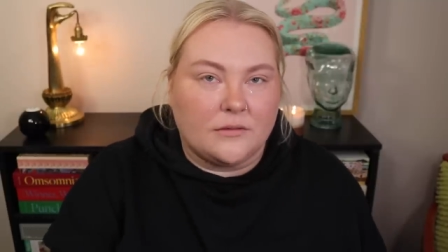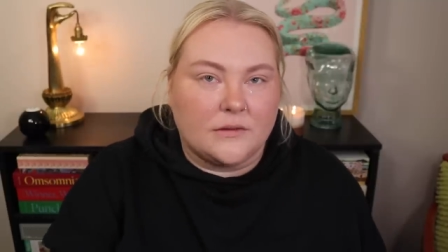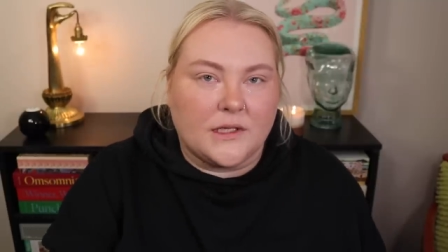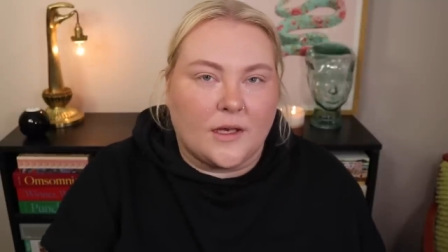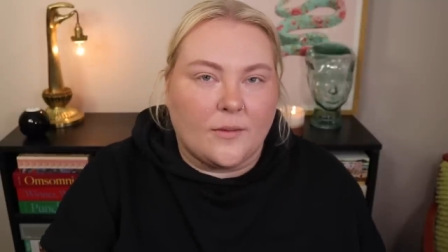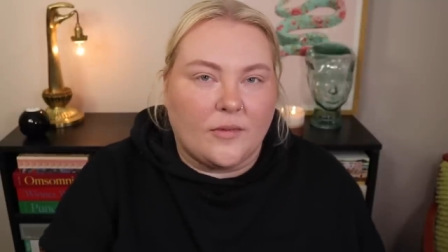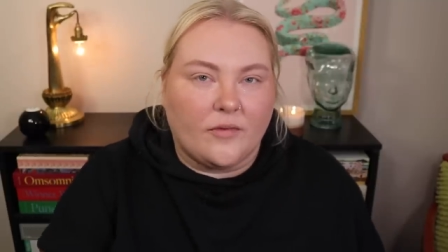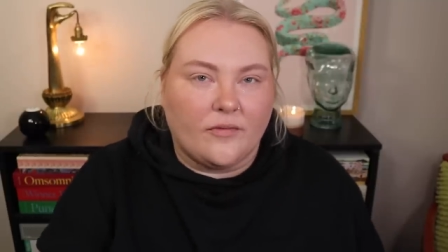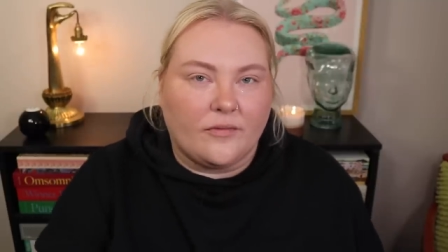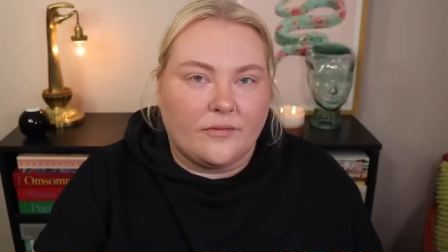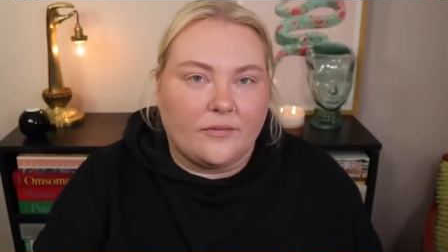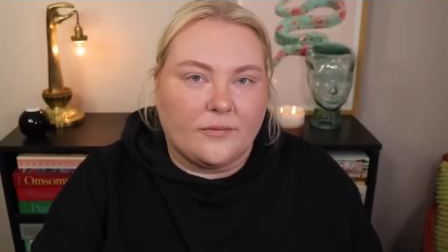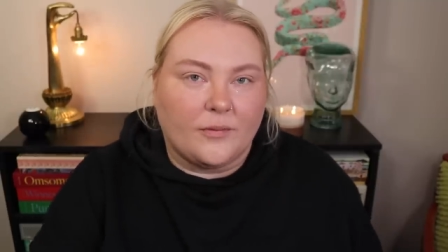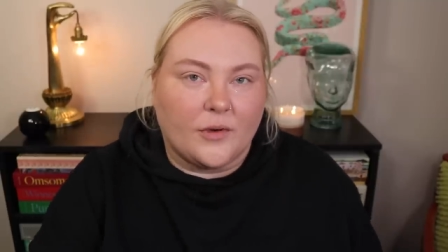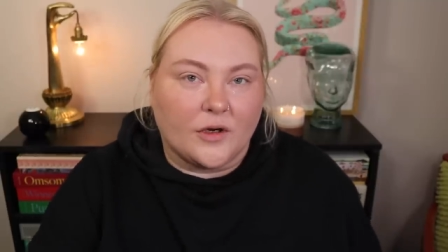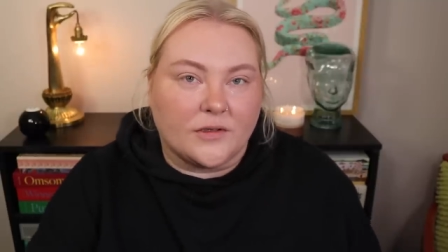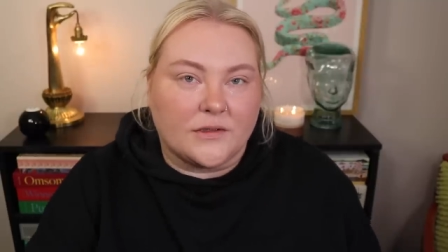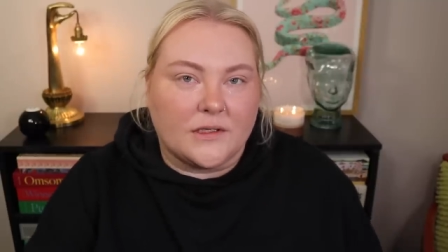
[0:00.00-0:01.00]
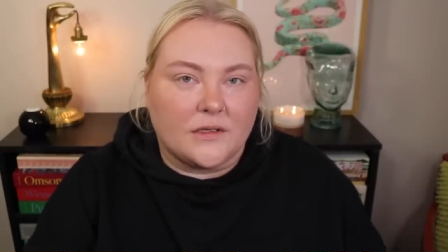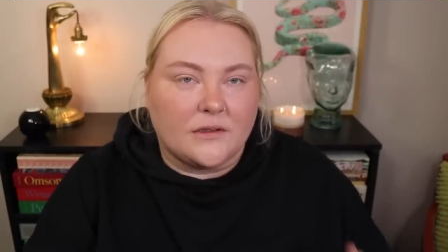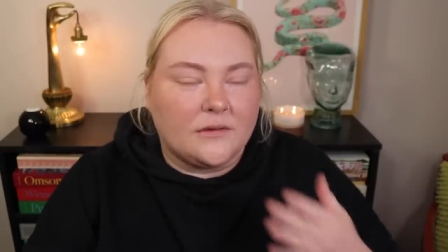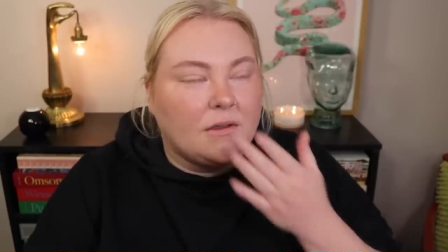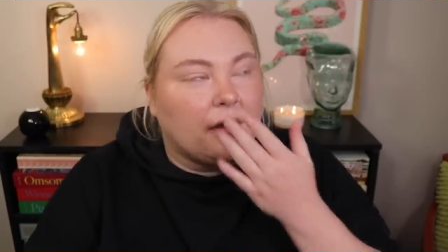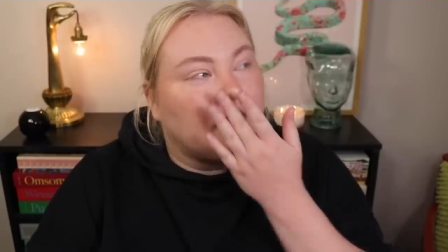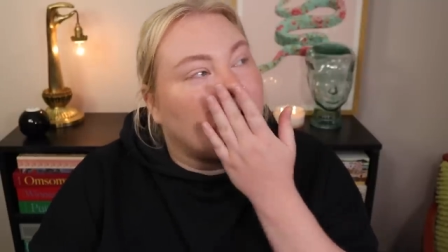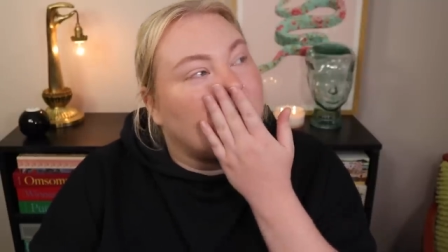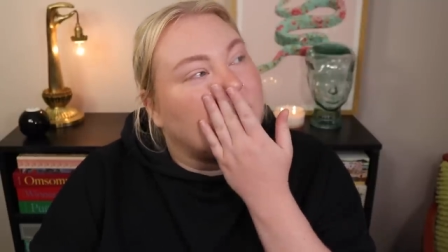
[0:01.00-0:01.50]
type of person,
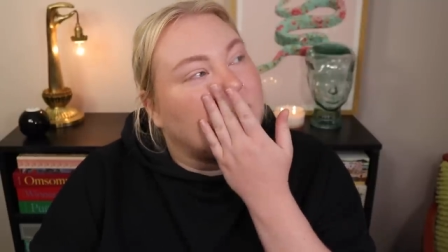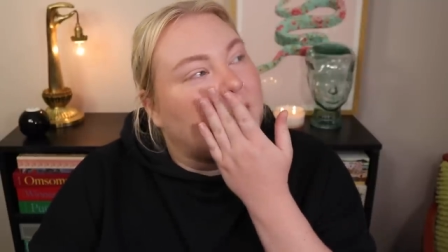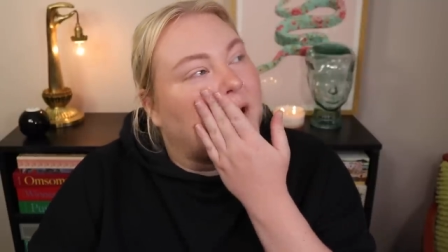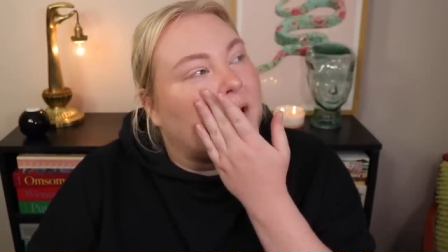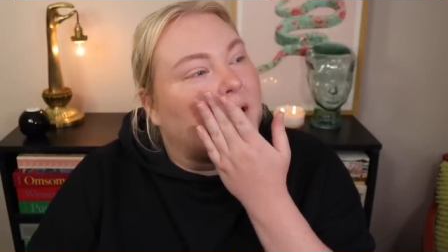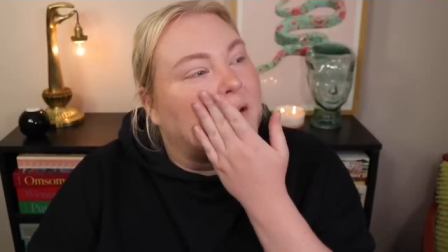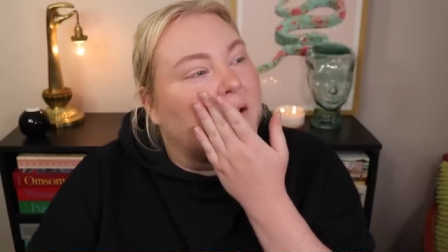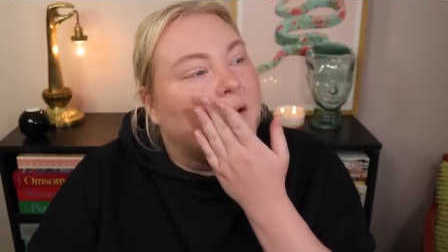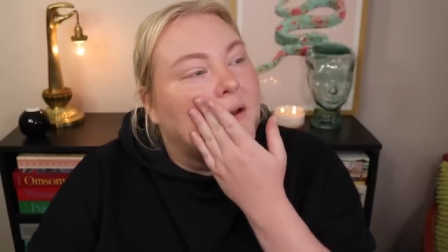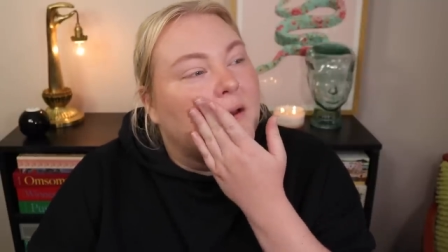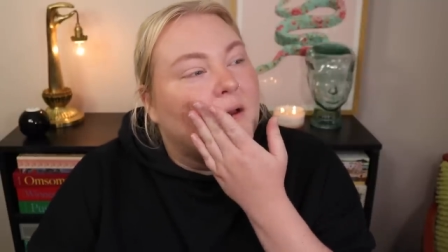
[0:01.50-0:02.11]
you know, like